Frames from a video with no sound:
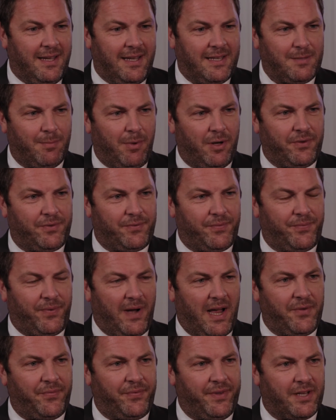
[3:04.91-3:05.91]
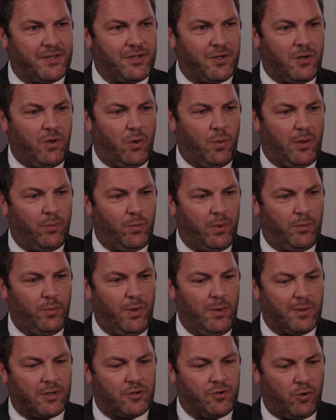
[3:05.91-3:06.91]
about 5 years ago when we
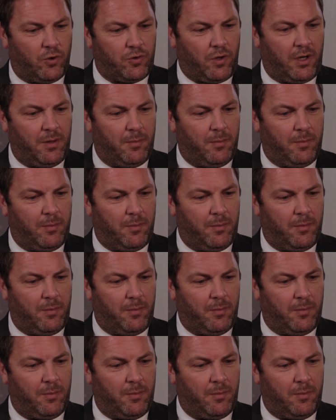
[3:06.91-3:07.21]
were talking